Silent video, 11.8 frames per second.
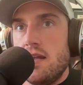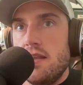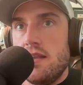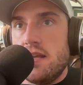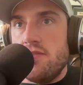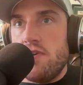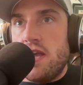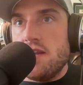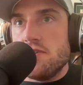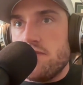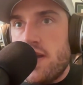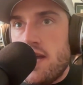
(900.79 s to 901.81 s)
The
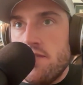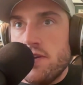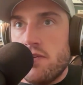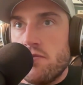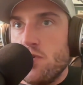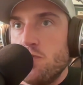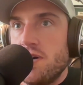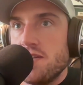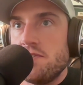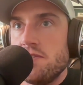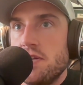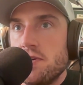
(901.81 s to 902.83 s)
advantage of having a
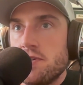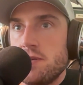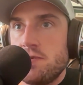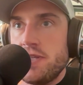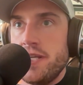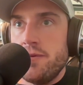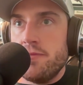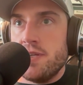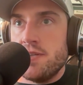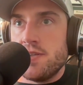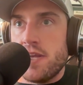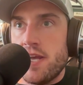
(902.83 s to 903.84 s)
robust leadership team
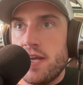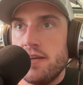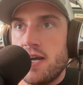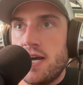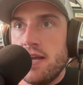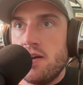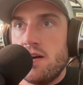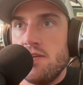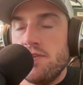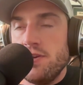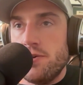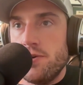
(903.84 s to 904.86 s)
is that I
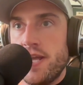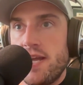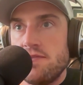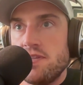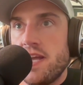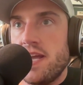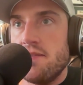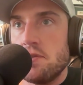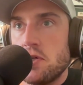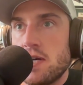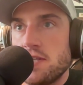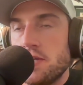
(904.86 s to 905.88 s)
often don't have to have
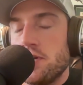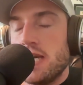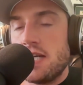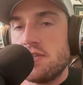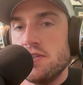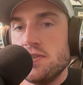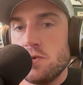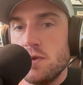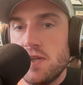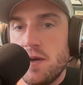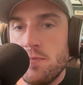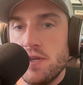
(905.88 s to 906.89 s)
direct interactions
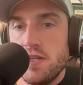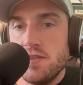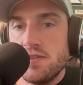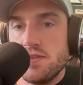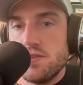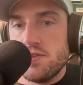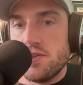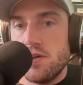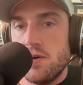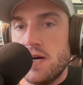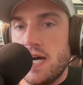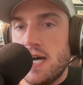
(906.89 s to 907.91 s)
with companies.
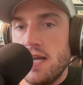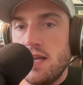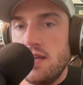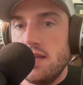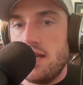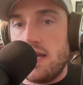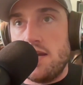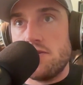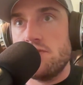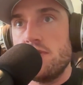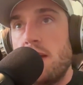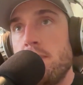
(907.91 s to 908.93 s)
So I
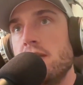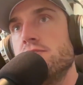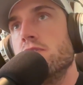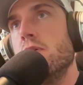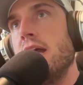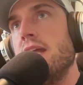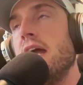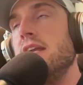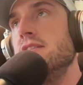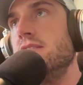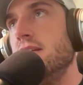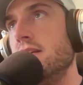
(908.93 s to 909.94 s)

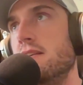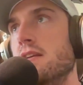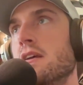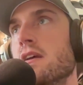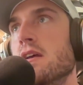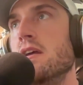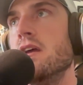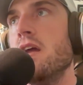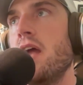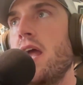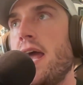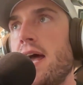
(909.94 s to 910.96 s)
did
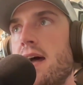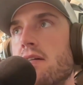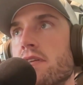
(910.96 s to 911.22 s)
have